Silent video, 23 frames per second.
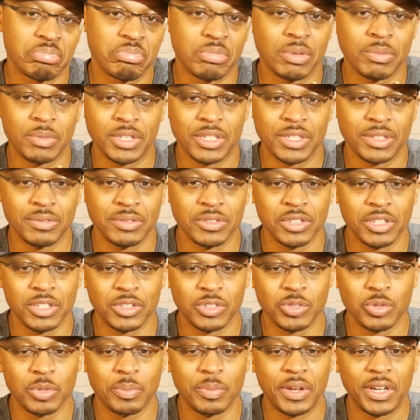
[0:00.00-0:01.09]
I mean, you could
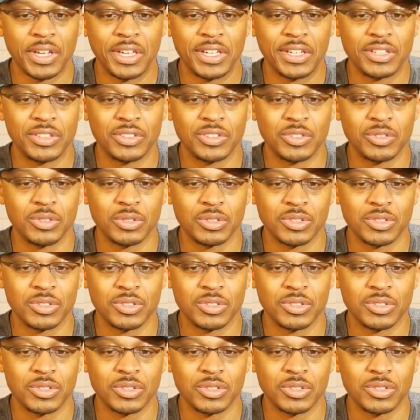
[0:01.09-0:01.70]
do it by hand too.